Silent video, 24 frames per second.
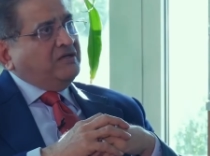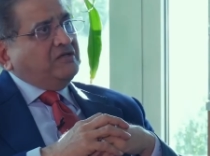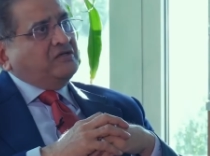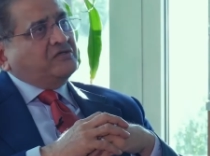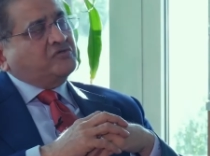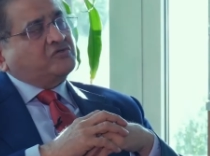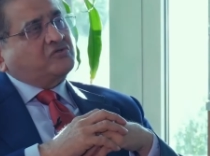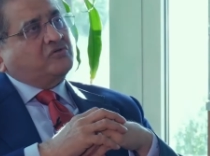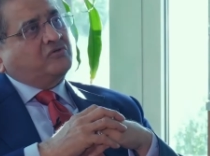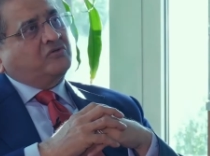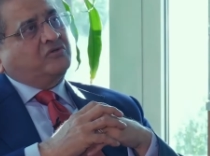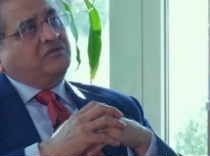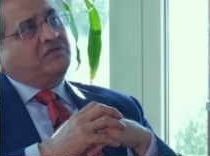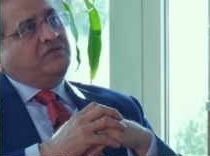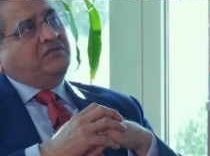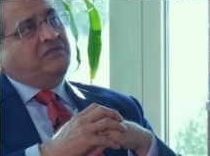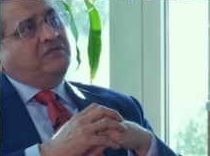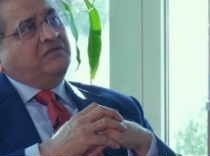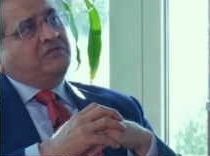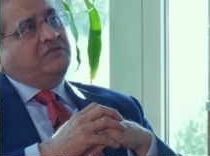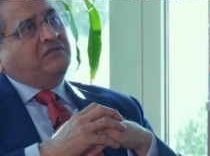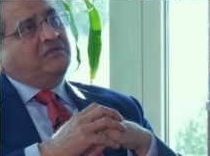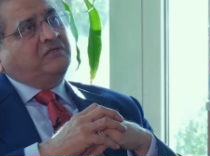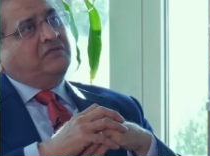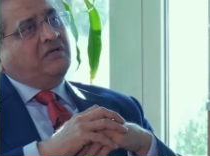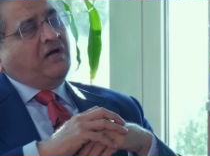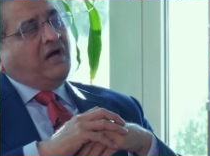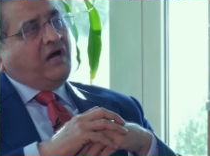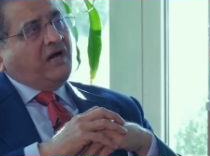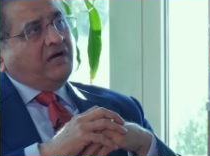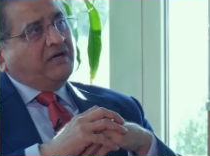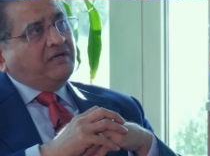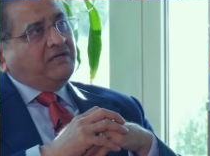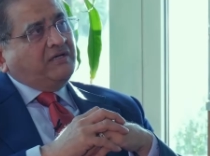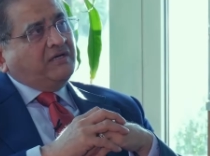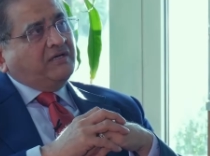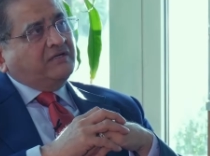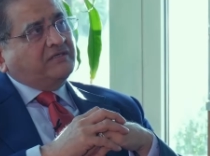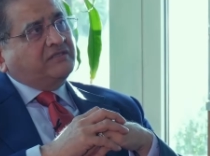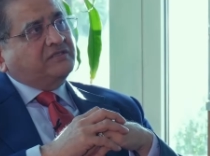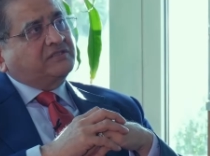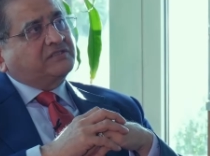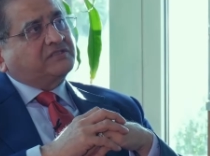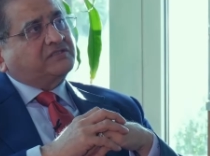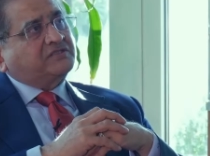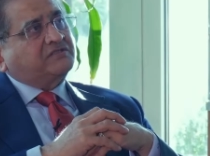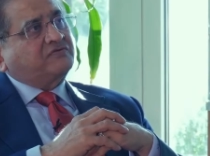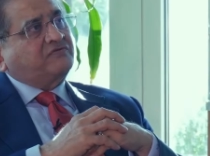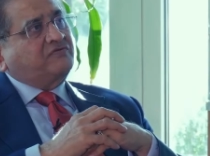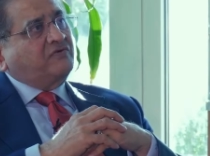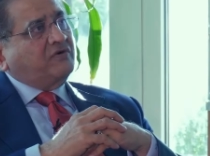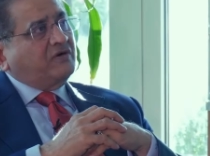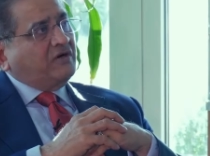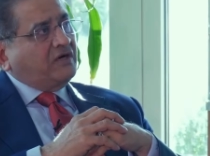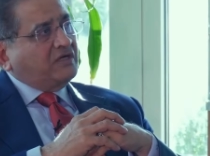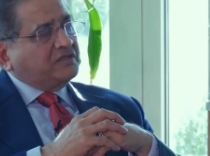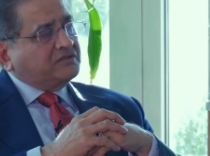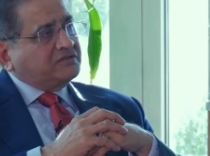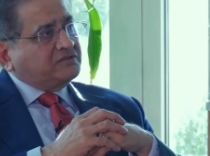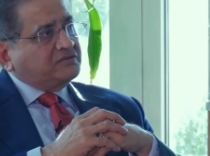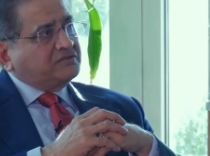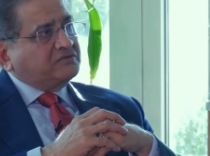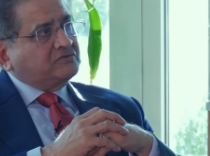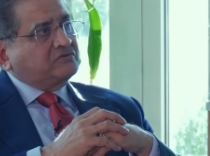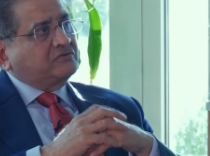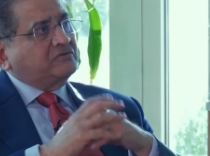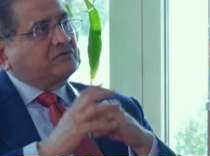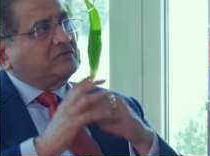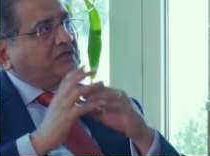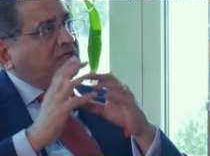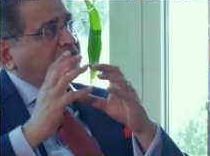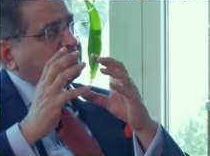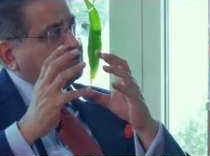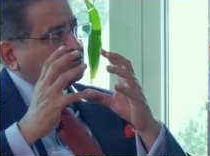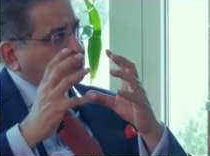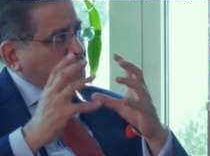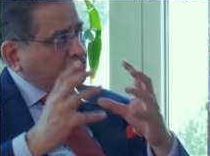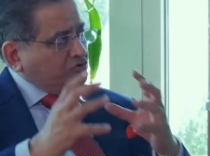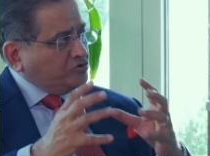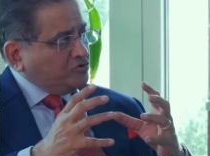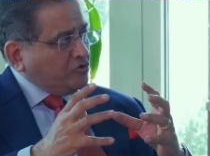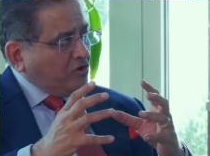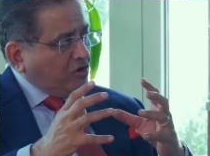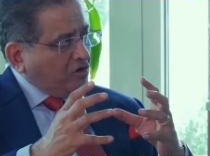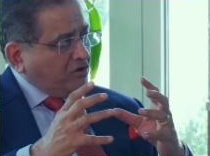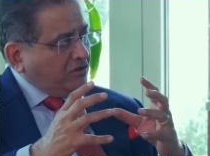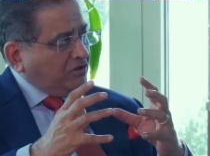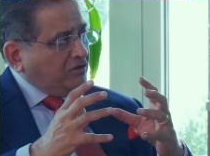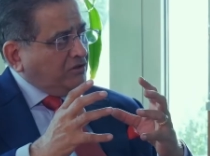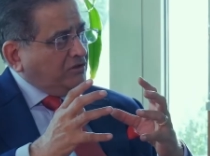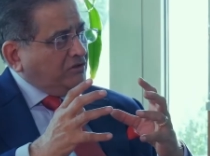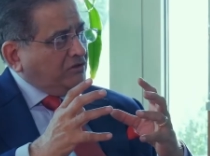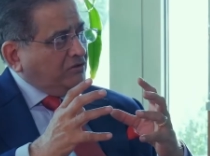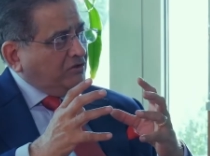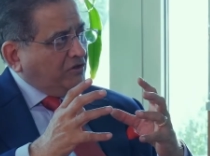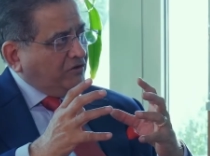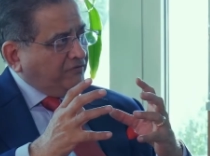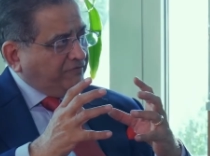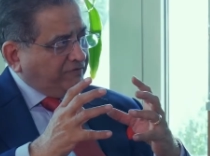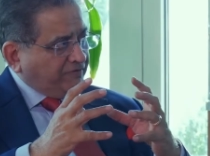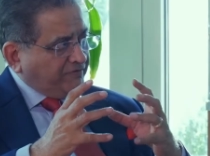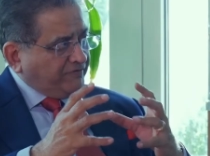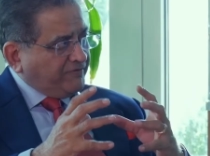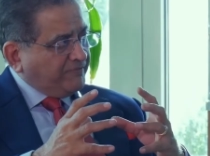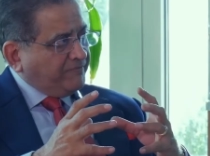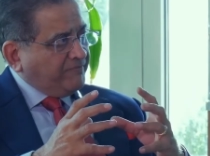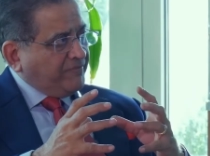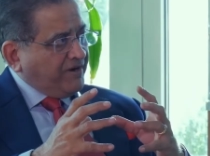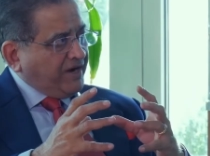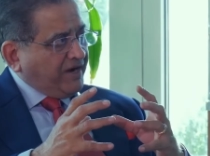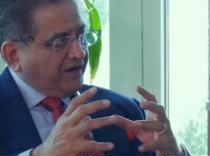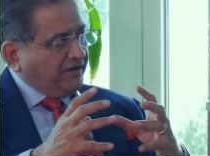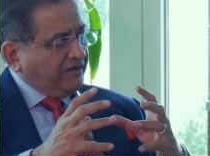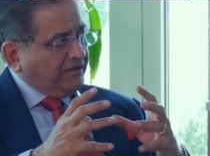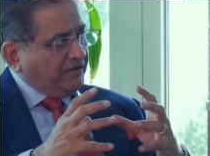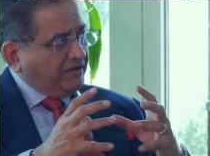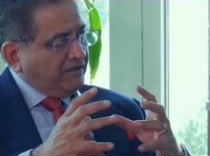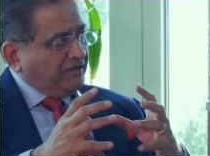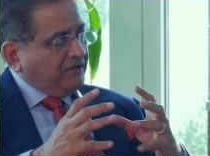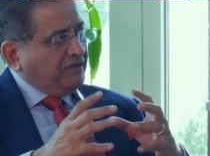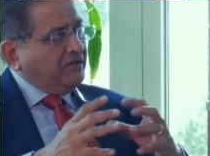So the idea is for us to take stock of our brand,